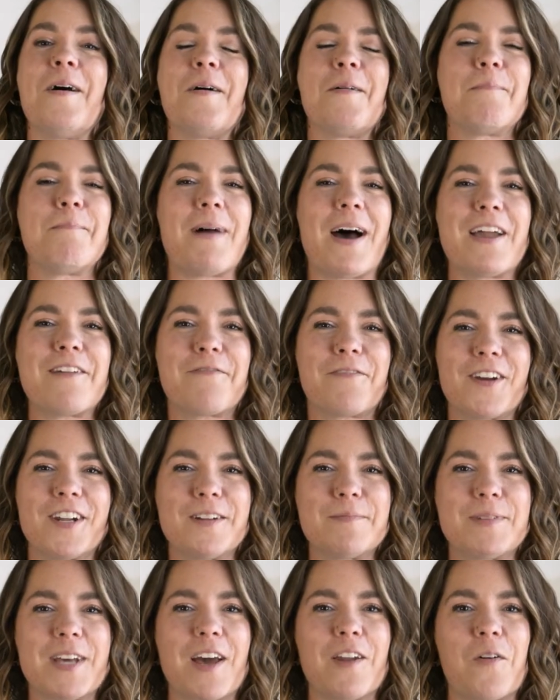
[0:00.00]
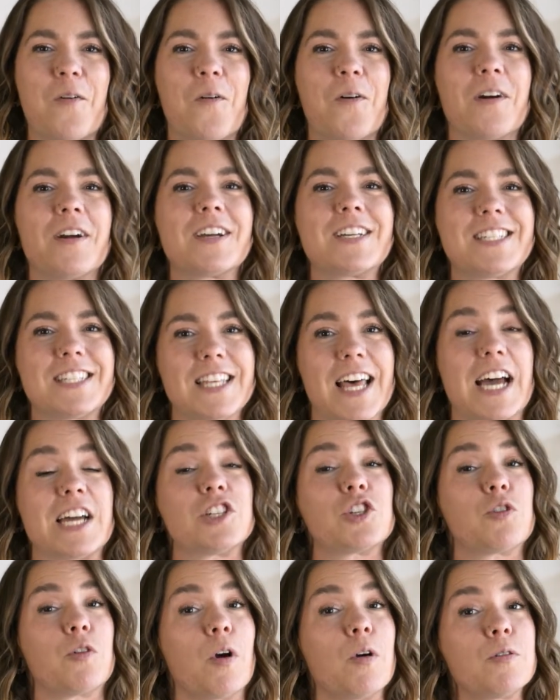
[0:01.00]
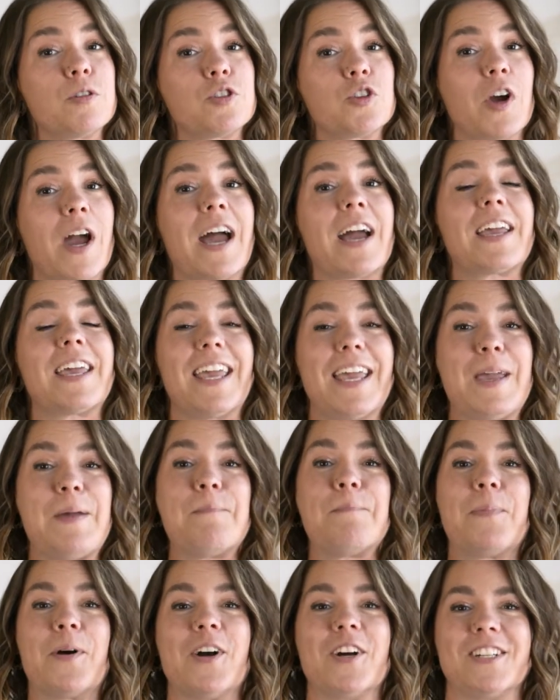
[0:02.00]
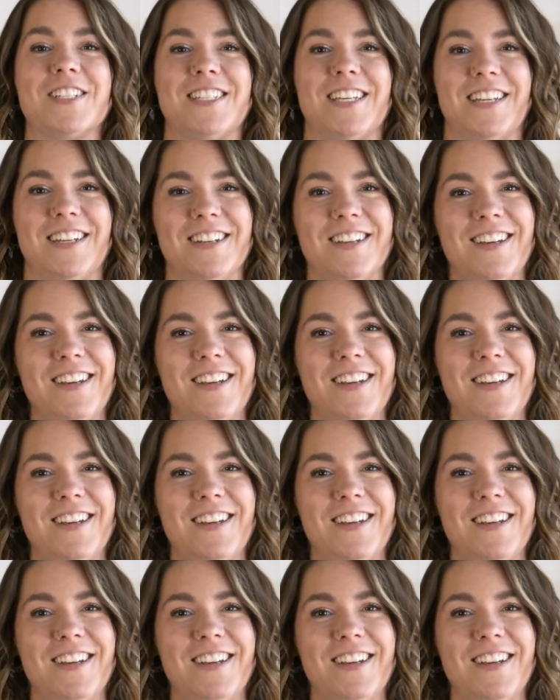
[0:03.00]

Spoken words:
myfreedom.org/growthtrackinperson.